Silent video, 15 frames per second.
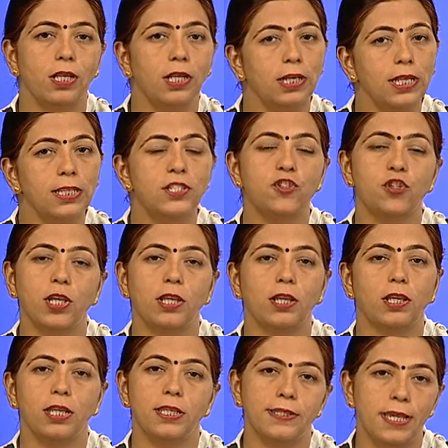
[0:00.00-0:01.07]
Let's take an
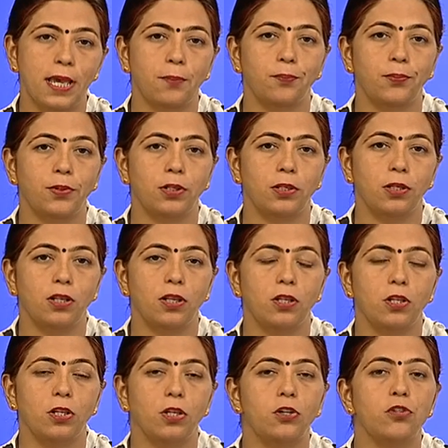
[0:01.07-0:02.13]
example.
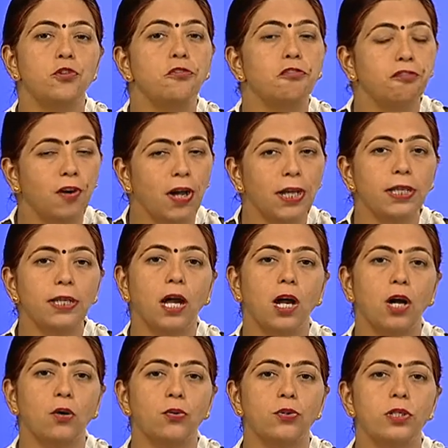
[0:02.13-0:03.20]
To find
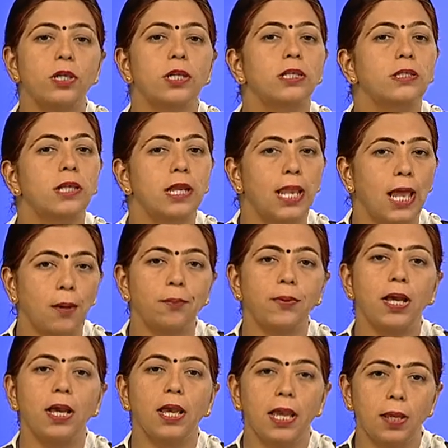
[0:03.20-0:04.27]
out the
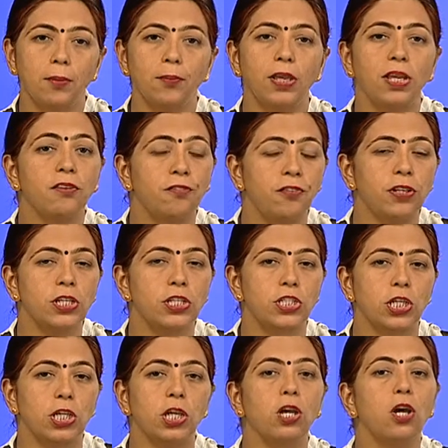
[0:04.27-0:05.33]
lambda m
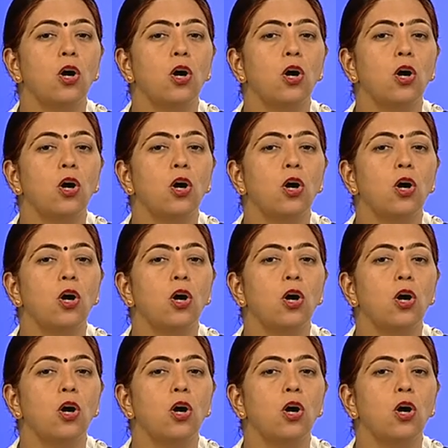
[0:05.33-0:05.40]
infinity